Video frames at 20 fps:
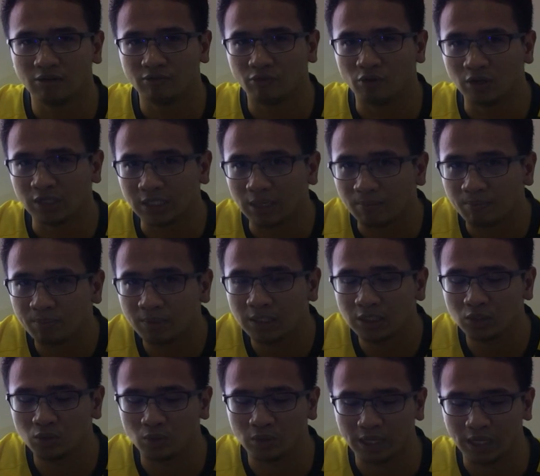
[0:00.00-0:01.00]
For example,
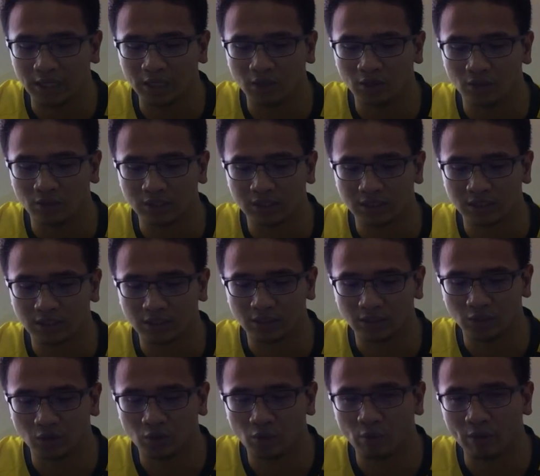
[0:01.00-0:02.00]
to cut loss.
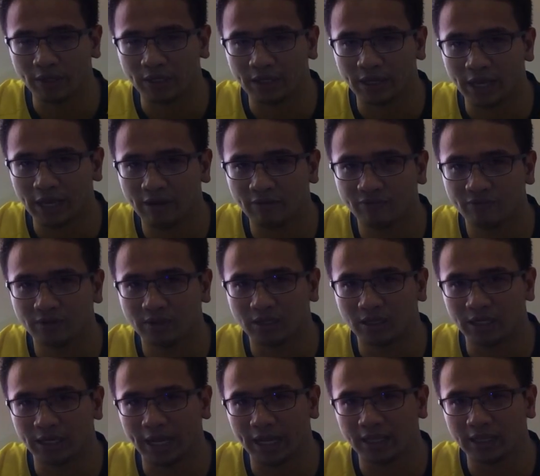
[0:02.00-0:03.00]
You know, when they have
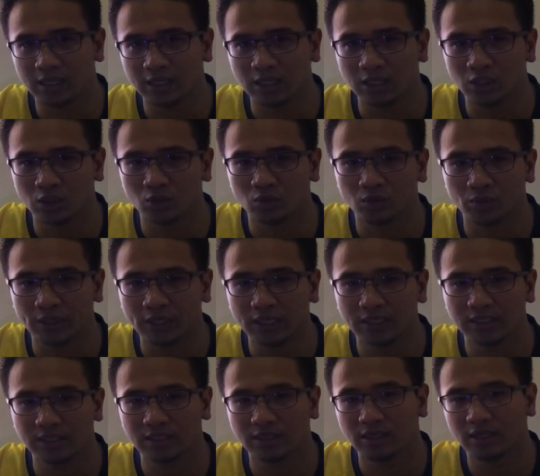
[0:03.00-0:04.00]
entered into
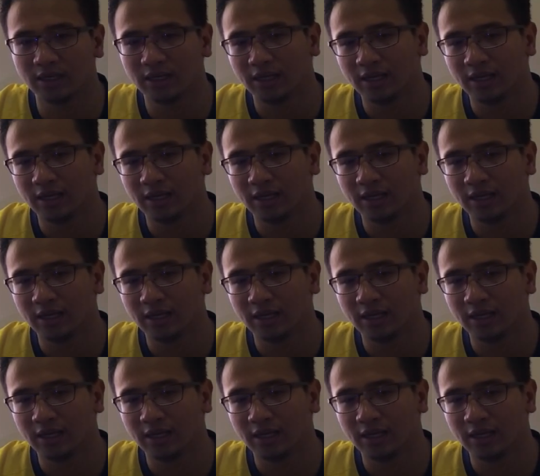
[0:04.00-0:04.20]
trades